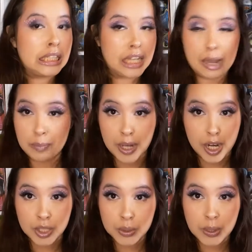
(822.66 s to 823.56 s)
Like I'm
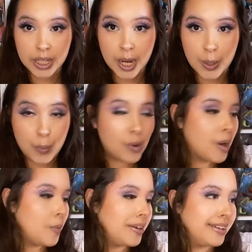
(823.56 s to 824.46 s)
planning on doing Lady
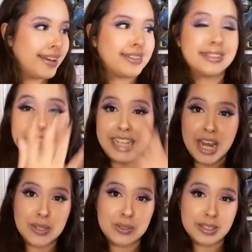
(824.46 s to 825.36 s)
Noir one day, so it's
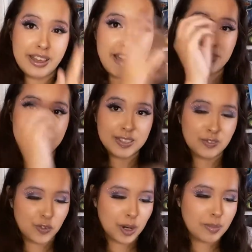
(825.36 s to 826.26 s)
kind of cool to have
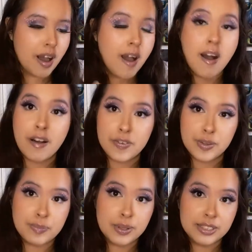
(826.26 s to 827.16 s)
this form of
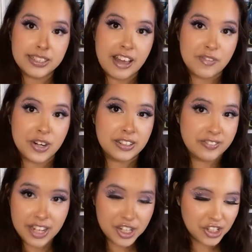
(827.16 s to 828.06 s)
the bow staff for
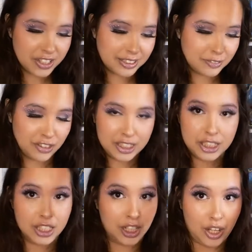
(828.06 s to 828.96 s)
conventions
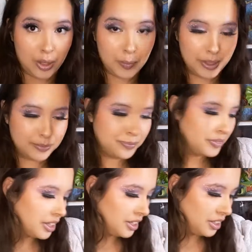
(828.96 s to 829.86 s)
versus the long one,
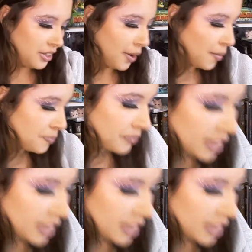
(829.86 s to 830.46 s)
you know.